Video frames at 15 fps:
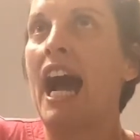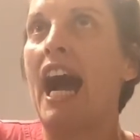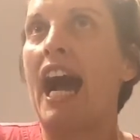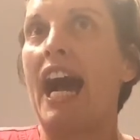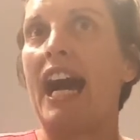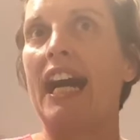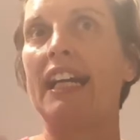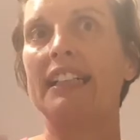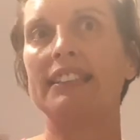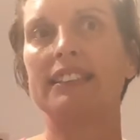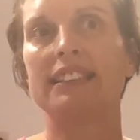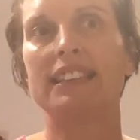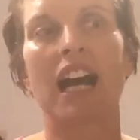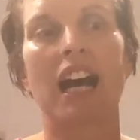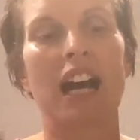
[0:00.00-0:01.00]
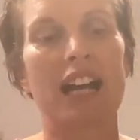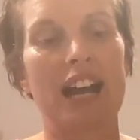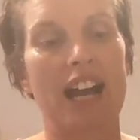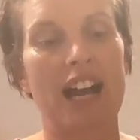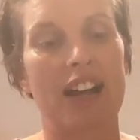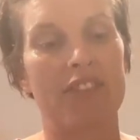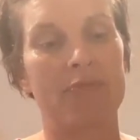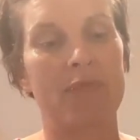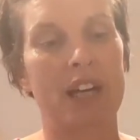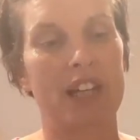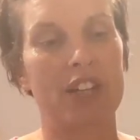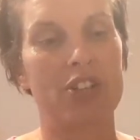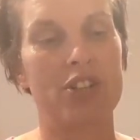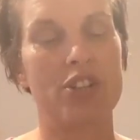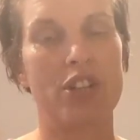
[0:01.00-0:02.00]
and I have
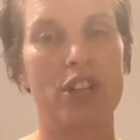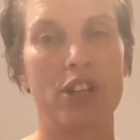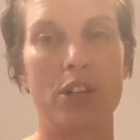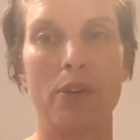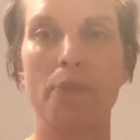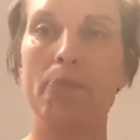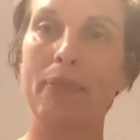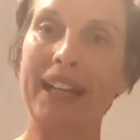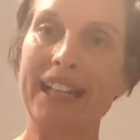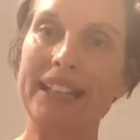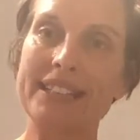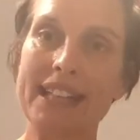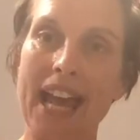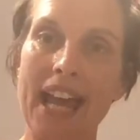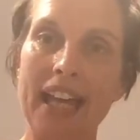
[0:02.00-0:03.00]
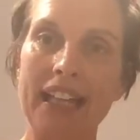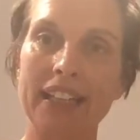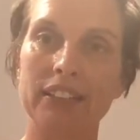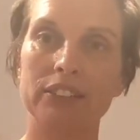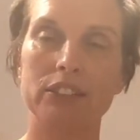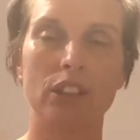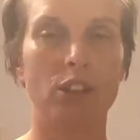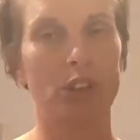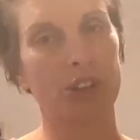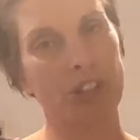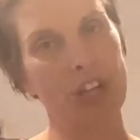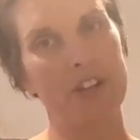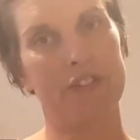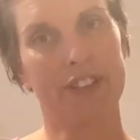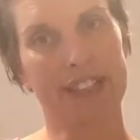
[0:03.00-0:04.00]
managed to maintain all
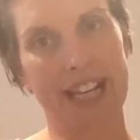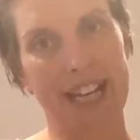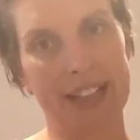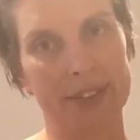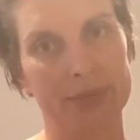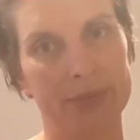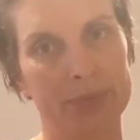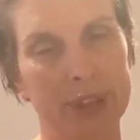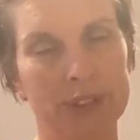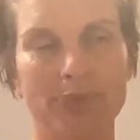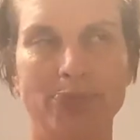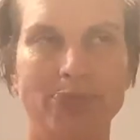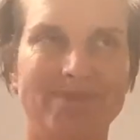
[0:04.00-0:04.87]
over again. But